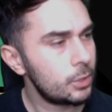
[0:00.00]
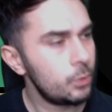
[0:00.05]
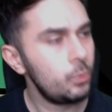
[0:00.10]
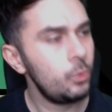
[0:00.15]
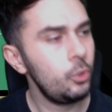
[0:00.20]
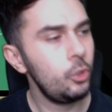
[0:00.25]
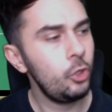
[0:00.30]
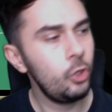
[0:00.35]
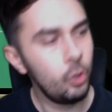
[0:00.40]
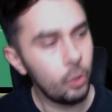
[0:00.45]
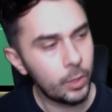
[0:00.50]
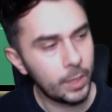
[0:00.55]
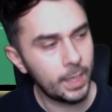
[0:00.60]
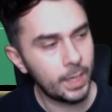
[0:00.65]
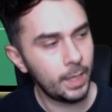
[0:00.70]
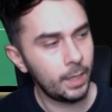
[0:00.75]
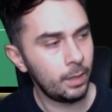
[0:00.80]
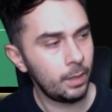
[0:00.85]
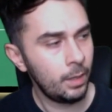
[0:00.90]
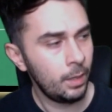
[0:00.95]

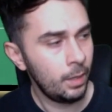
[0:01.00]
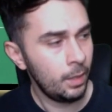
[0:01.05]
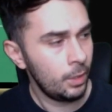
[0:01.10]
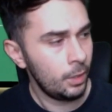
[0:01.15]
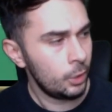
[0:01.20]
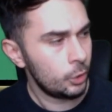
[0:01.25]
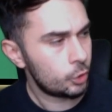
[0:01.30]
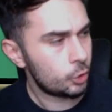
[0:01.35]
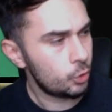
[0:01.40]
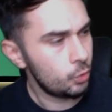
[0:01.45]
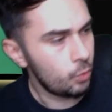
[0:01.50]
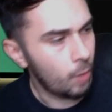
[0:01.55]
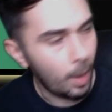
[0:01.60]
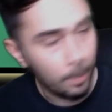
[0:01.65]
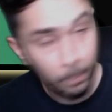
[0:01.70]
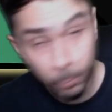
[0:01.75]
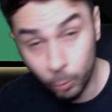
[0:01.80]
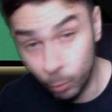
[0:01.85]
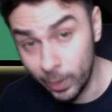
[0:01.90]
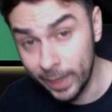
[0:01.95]
looking to
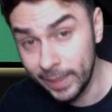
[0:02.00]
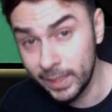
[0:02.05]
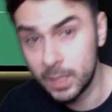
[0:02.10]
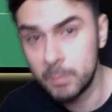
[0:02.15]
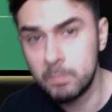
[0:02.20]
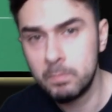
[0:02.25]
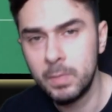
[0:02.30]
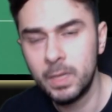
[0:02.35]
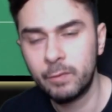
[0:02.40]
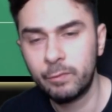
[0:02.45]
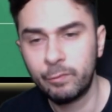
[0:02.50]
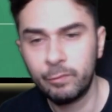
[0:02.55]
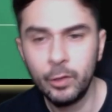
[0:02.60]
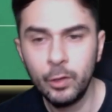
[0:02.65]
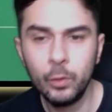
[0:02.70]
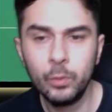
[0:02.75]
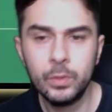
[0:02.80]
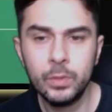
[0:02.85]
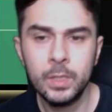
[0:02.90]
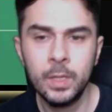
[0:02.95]
upgrade the
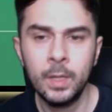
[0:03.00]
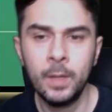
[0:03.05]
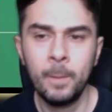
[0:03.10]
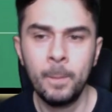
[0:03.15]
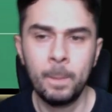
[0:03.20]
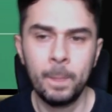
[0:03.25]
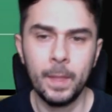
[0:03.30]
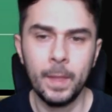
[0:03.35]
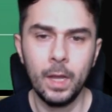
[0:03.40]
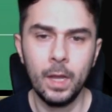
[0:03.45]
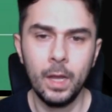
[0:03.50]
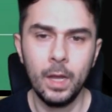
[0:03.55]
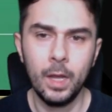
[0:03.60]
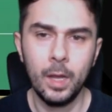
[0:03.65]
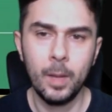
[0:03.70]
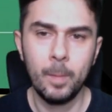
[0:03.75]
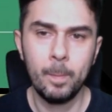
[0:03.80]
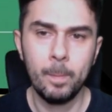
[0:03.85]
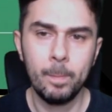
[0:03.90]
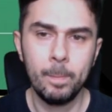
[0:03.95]
midfield.
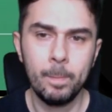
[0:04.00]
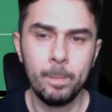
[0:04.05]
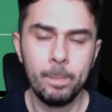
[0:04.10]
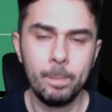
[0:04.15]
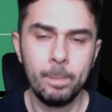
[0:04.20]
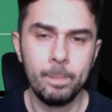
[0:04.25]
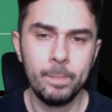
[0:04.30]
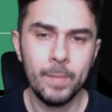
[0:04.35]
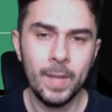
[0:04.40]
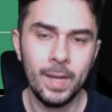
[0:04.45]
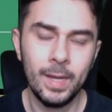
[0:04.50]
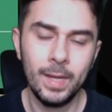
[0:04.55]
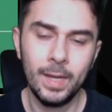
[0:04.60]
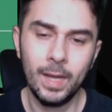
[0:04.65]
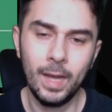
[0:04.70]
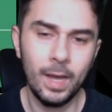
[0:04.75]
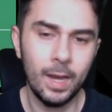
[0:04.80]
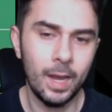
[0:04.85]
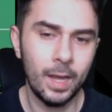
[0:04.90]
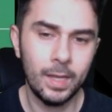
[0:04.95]
And
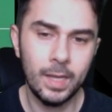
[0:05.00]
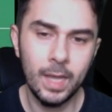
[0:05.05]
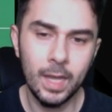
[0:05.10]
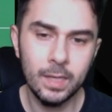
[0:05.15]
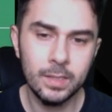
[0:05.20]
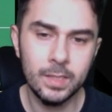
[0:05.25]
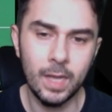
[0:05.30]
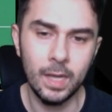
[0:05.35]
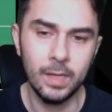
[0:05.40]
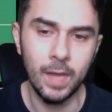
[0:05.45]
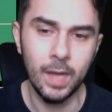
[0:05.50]
I guess I